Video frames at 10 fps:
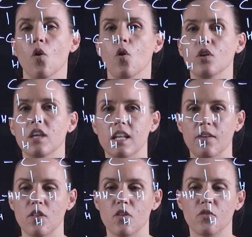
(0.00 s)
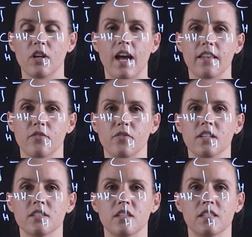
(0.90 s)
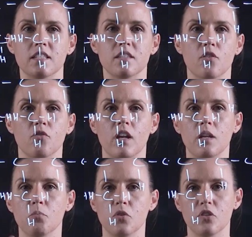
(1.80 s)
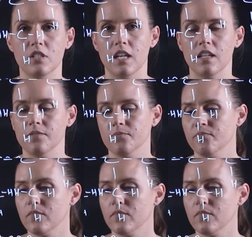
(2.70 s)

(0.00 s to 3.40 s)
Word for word: or you can have the 3 out the front, so it says 3-butene.